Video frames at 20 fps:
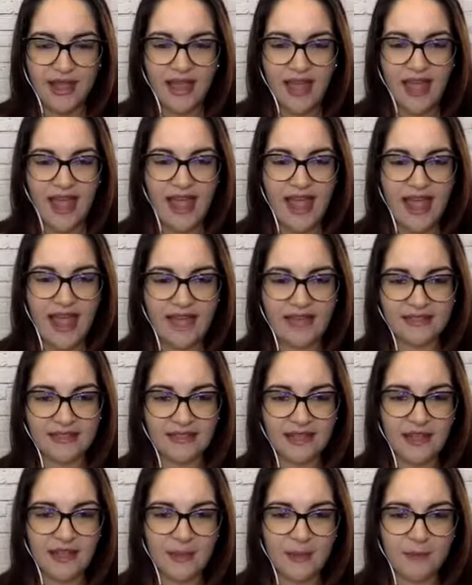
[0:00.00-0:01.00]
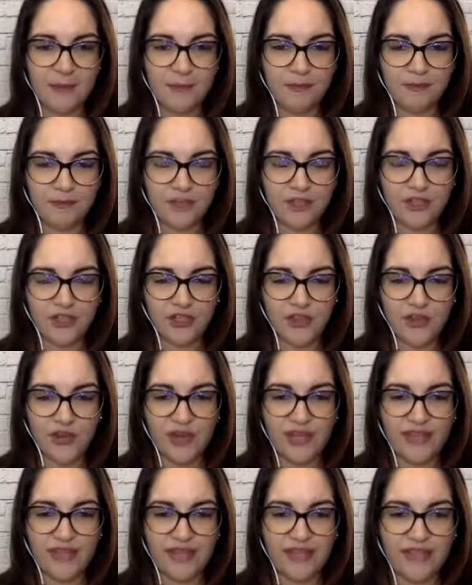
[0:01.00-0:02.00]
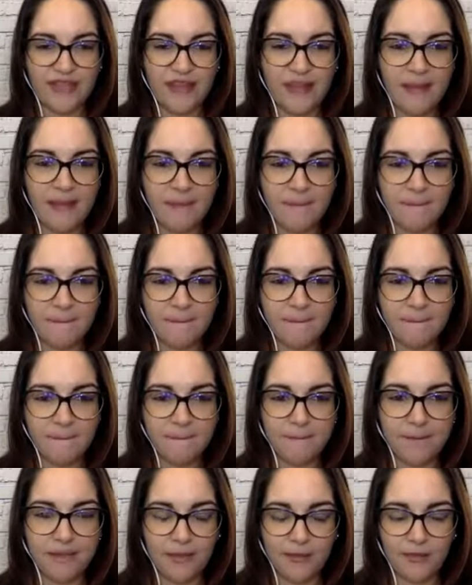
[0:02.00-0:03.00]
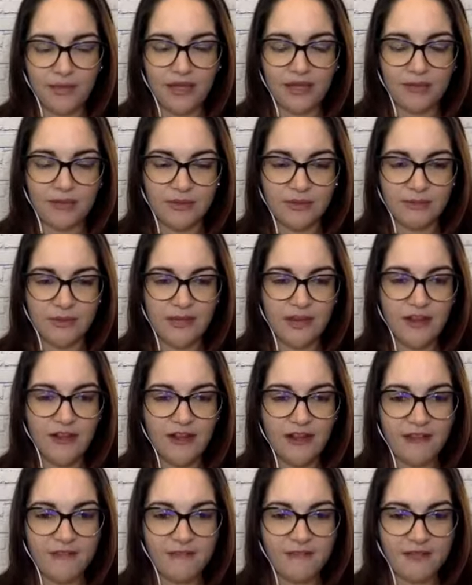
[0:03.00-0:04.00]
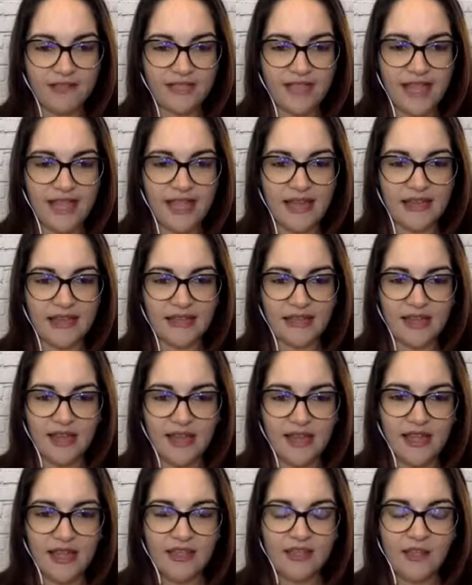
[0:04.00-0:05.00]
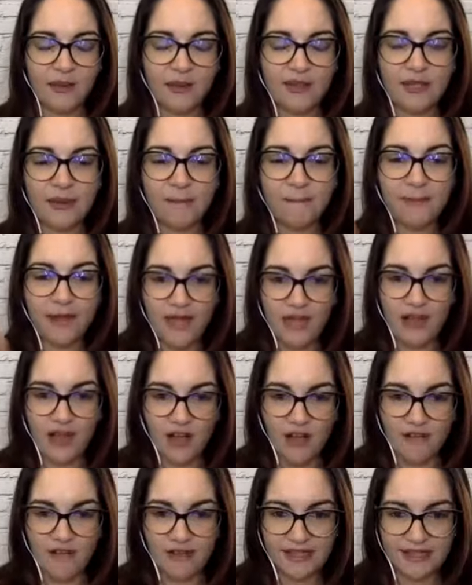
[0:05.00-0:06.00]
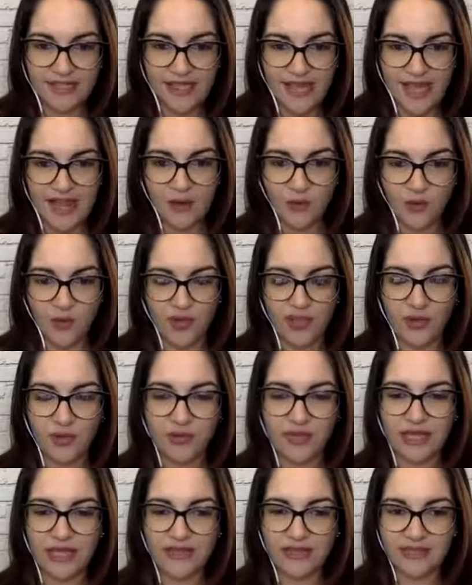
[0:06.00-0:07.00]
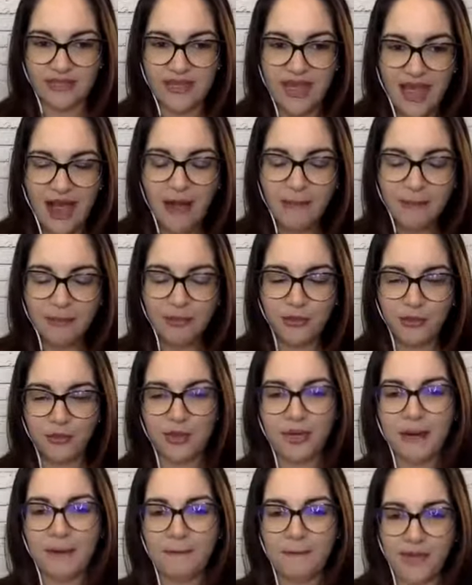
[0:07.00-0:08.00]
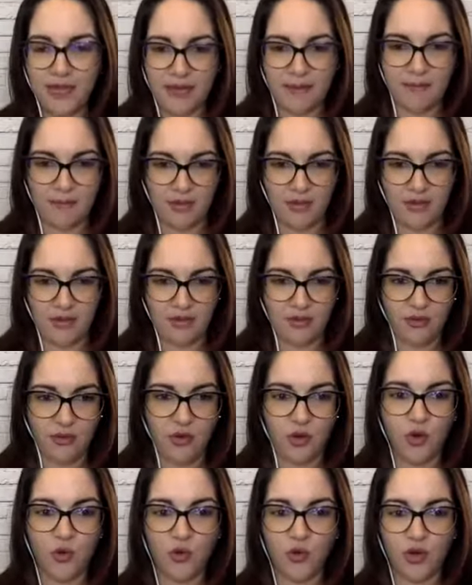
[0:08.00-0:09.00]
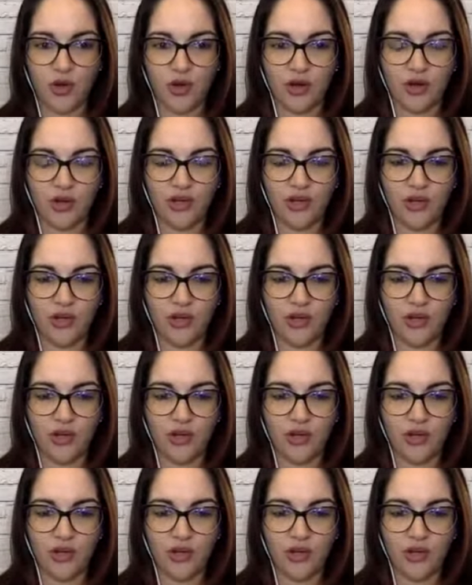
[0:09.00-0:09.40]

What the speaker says: And and that it was playing on Netflix. And there was a bake-off at the end where it was like the top 3 people who were,